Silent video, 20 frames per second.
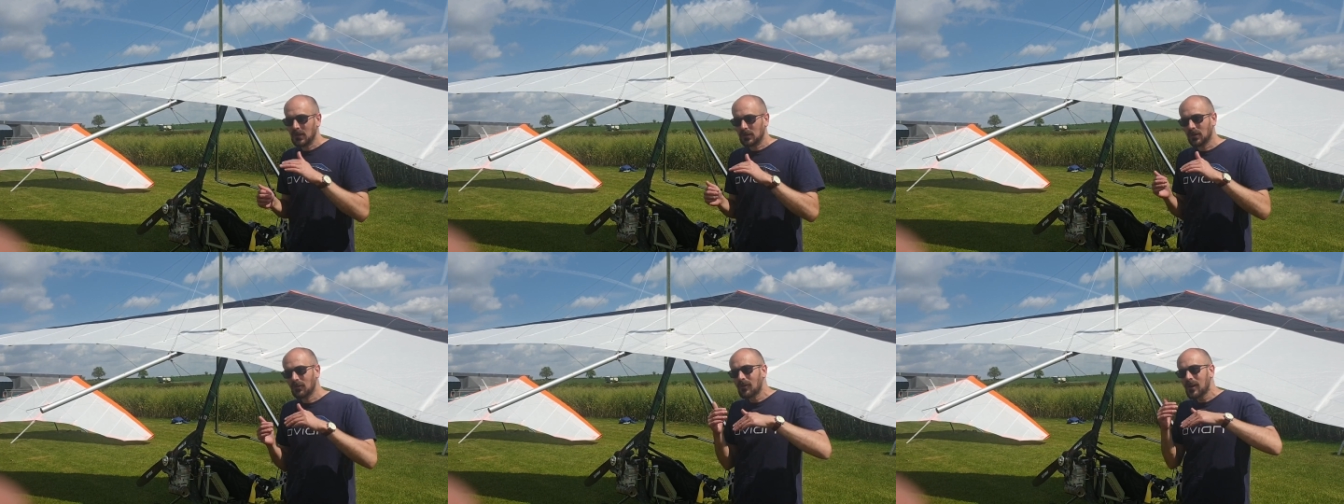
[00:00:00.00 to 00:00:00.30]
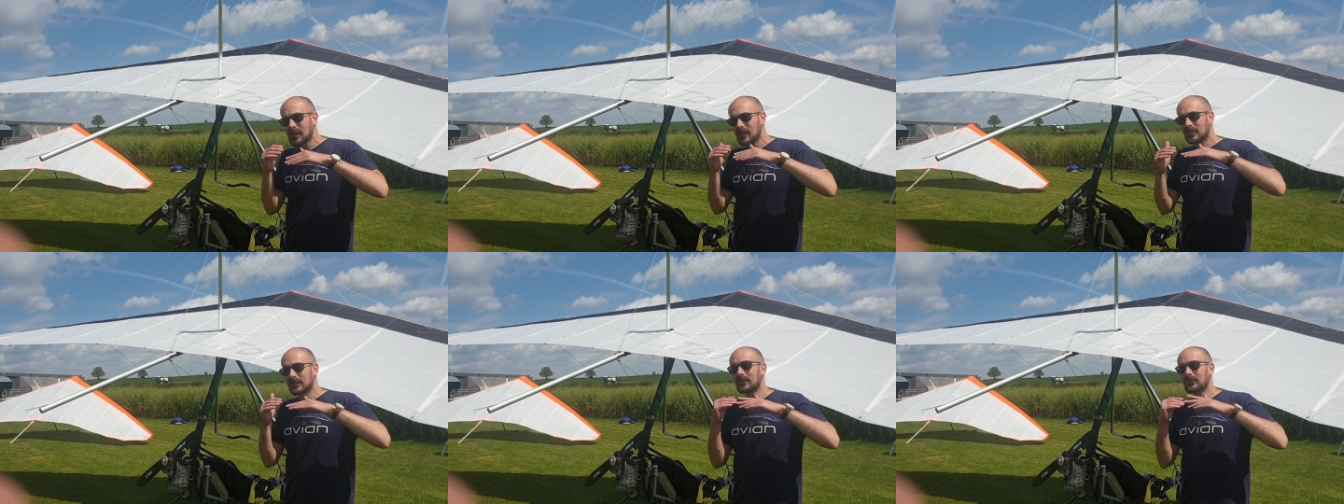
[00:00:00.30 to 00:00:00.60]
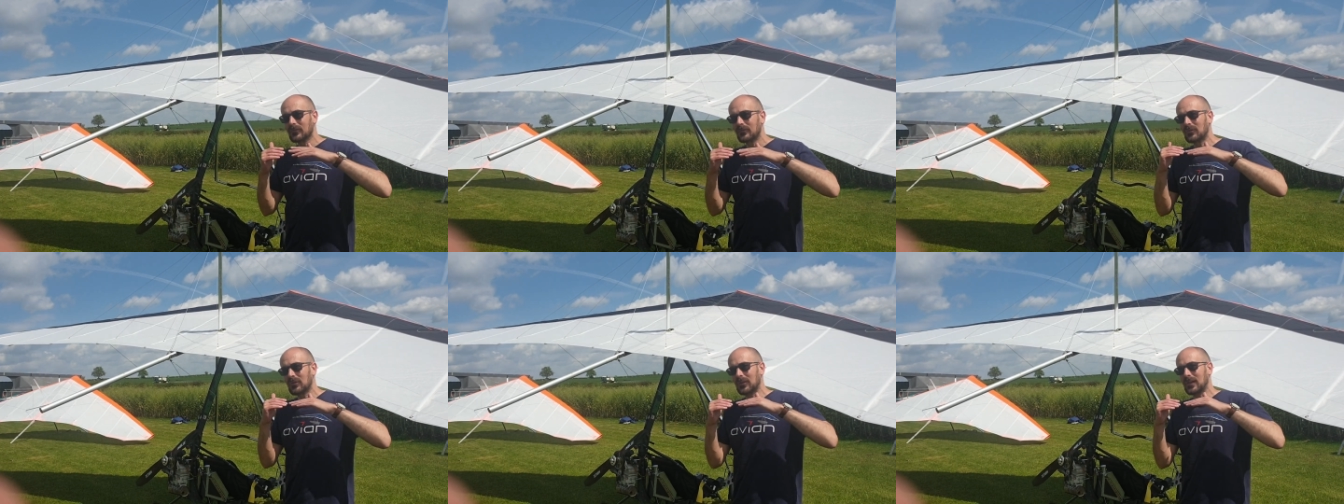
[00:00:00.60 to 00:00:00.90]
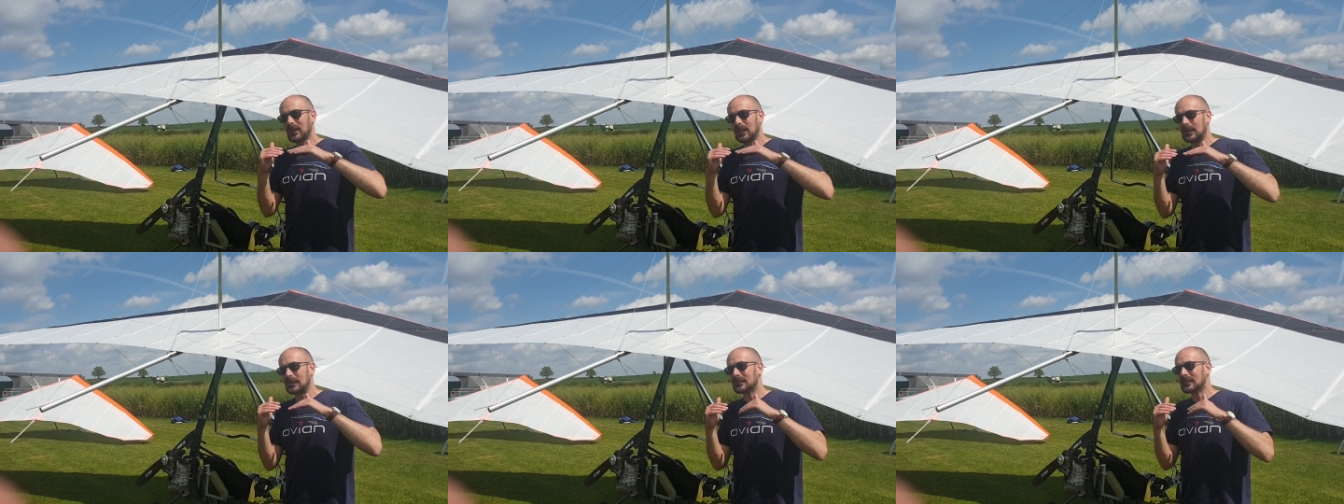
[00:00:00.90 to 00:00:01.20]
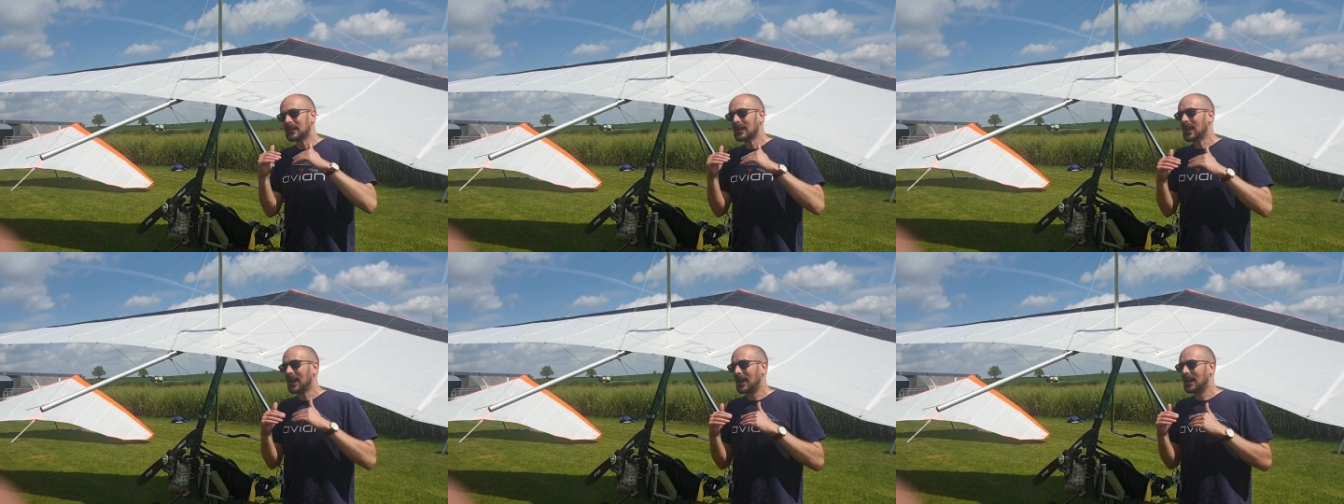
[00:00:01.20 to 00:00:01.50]
The reason for
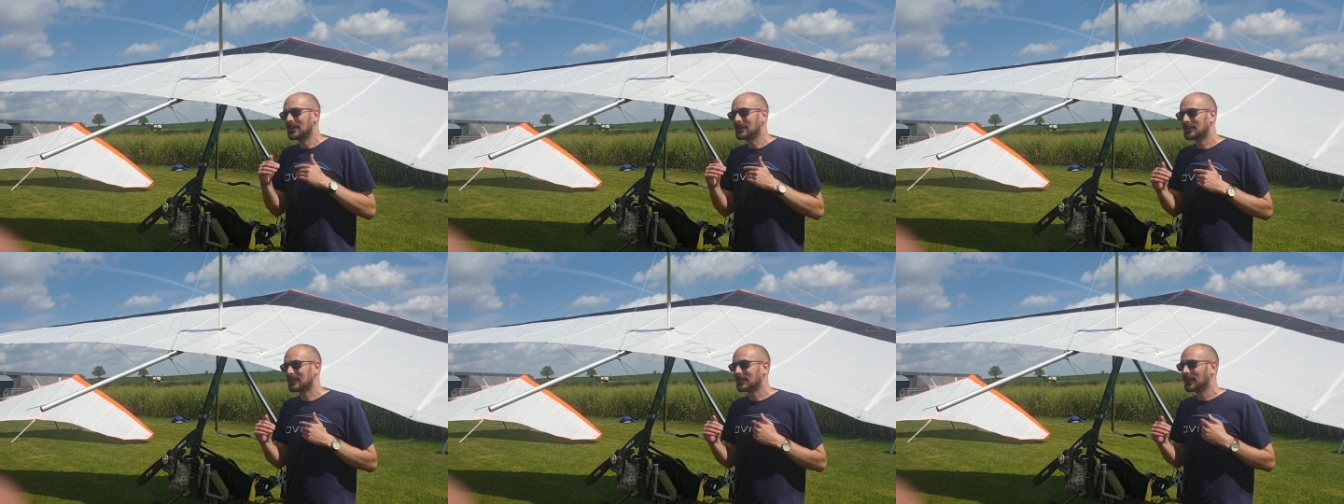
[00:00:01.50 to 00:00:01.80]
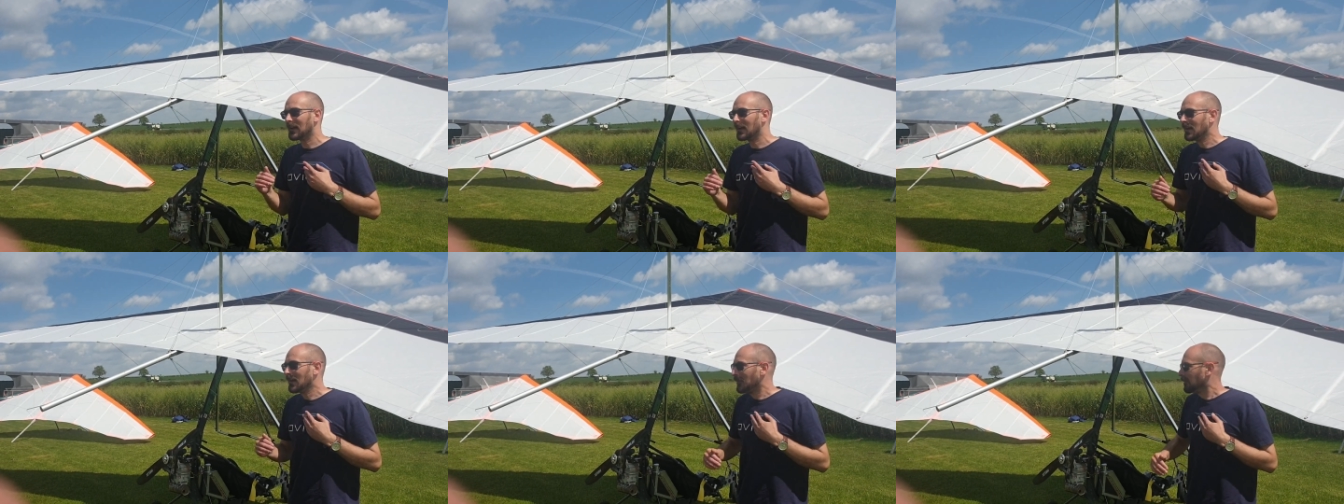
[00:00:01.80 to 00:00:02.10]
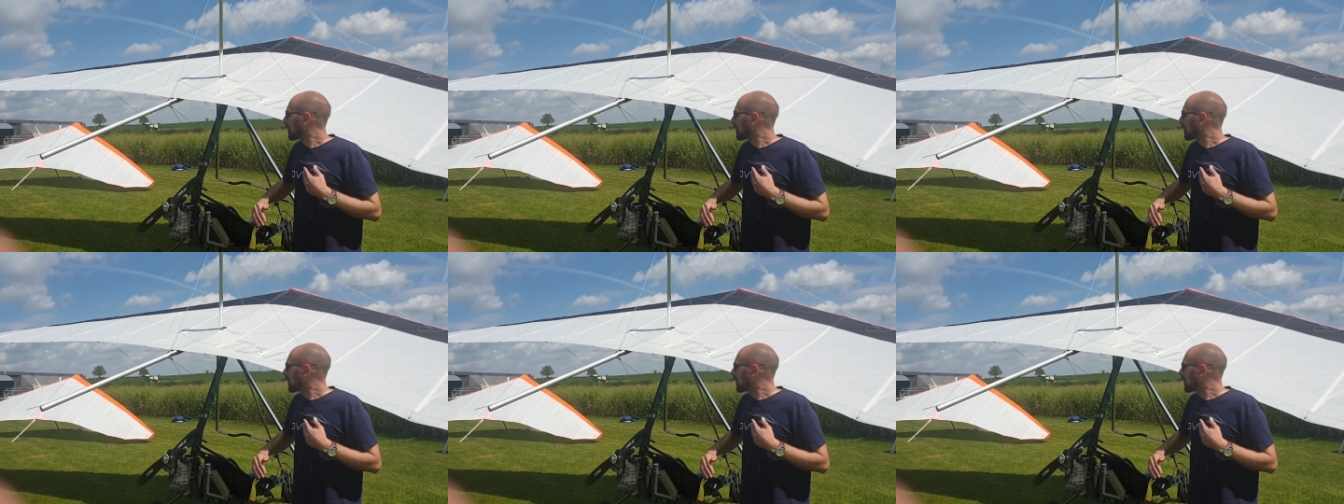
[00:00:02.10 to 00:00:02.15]
this is that